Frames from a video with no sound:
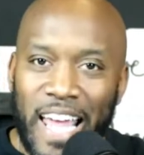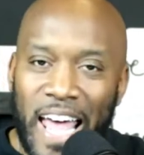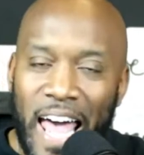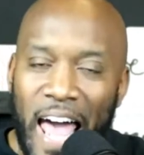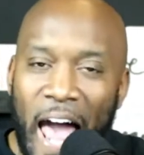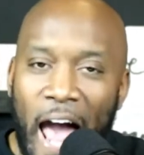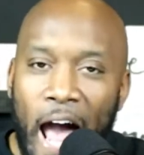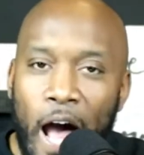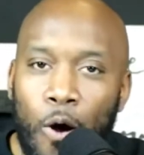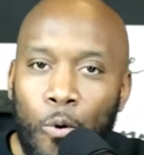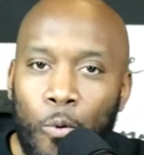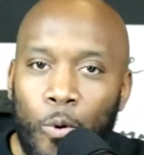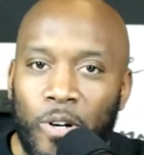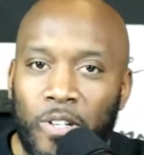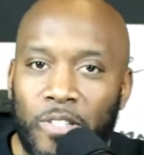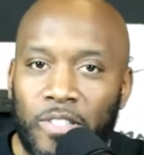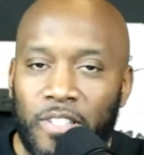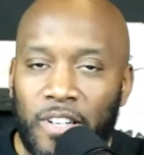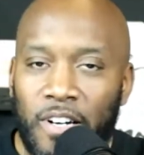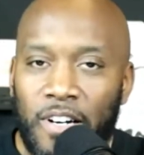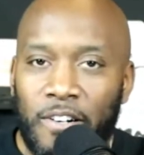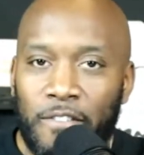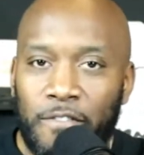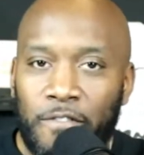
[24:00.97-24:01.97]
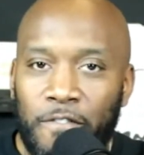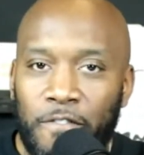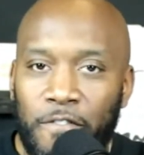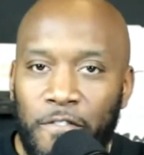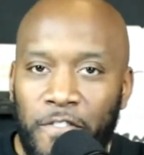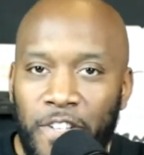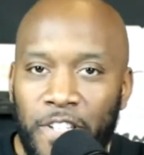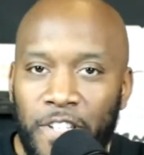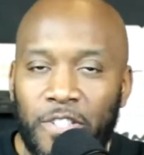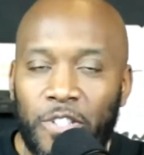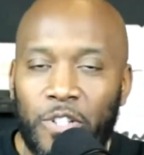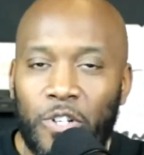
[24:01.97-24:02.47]
hours of
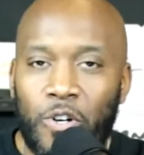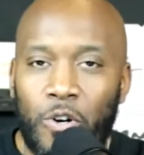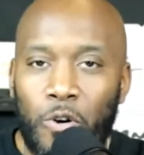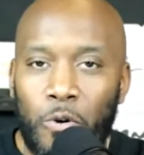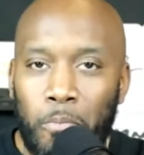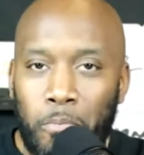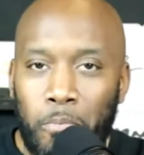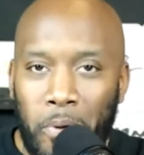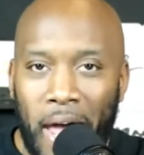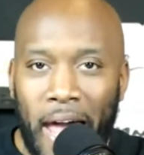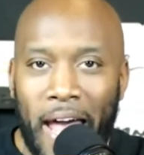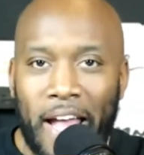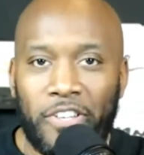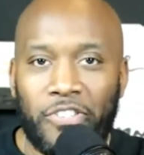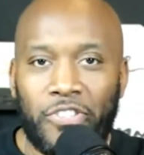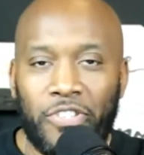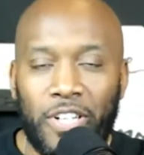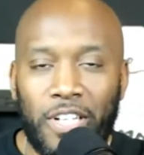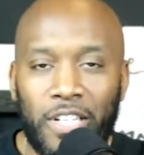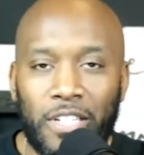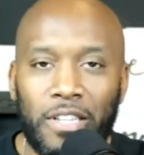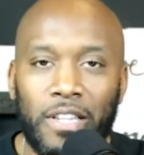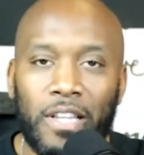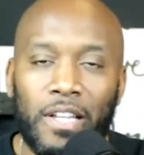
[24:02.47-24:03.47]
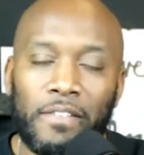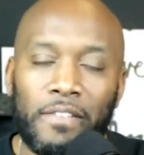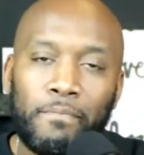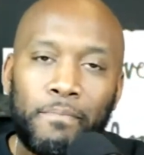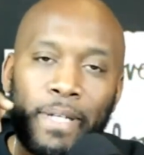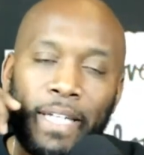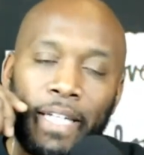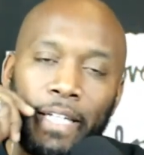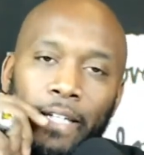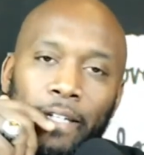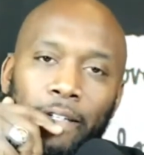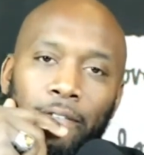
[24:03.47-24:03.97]
physical, passionate
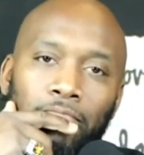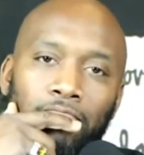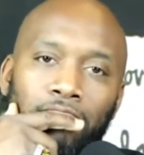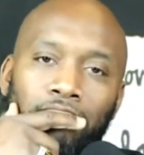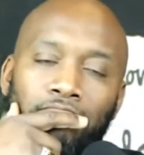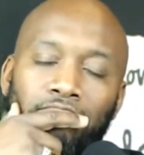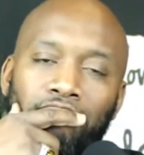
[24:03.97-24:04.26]
lovemaking.